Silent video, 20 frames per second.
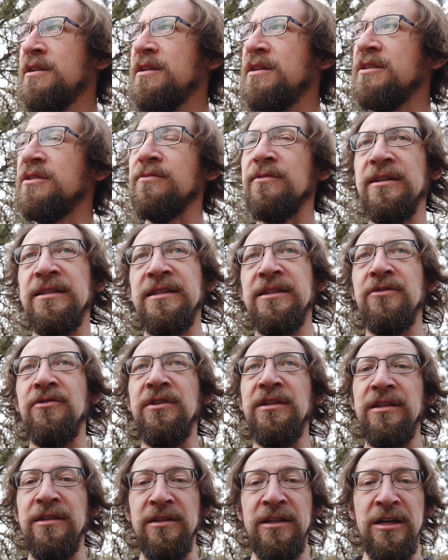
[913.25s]
is what's
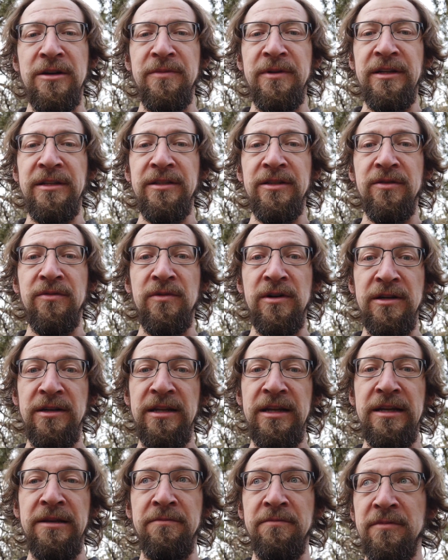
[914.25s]
going to allow me to one
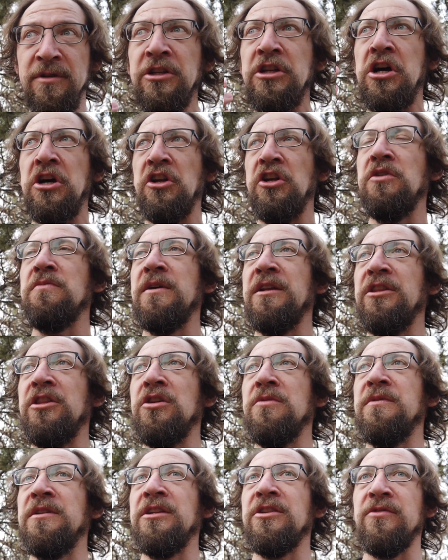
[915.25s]
day document
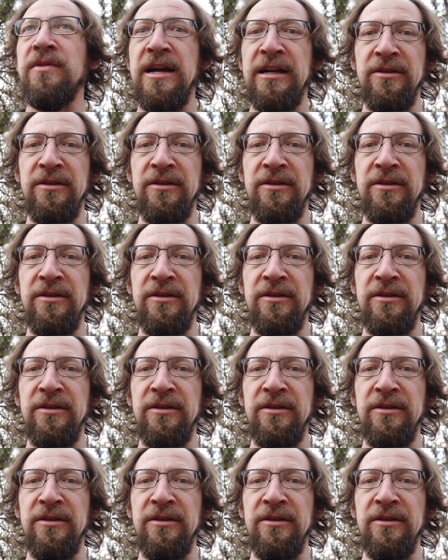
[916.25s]
them and